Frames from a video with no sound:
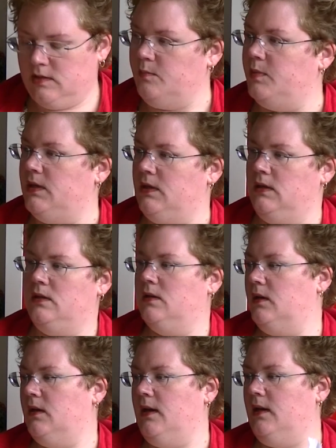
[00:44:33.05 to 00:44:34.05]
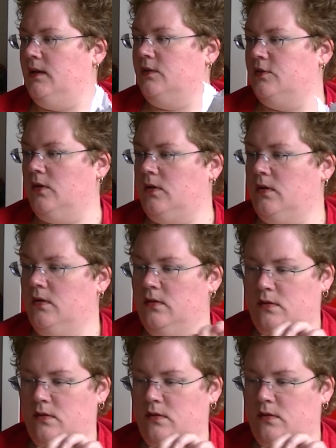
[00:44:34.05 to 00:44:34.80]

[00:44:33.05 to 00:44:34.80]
to be a soft